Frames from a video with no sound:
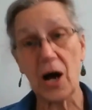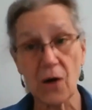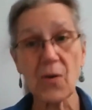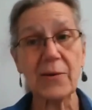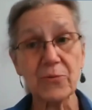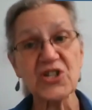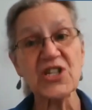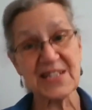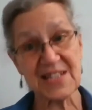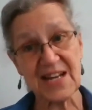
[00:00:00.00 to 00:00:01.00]
all right, well,
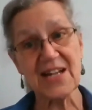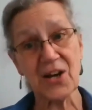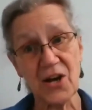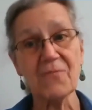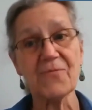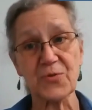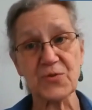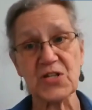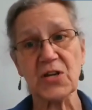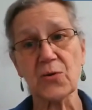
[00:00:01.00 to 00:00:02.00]
she's in a
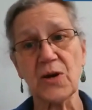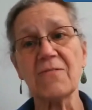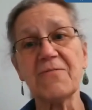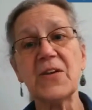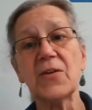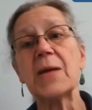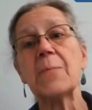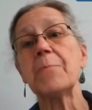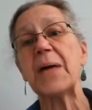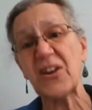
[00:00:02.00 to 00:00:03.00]
comfort zone of
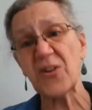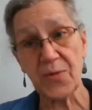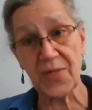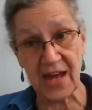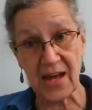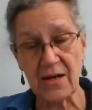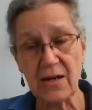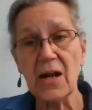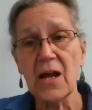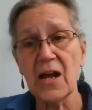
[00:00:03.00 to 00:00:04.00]
feeling better than,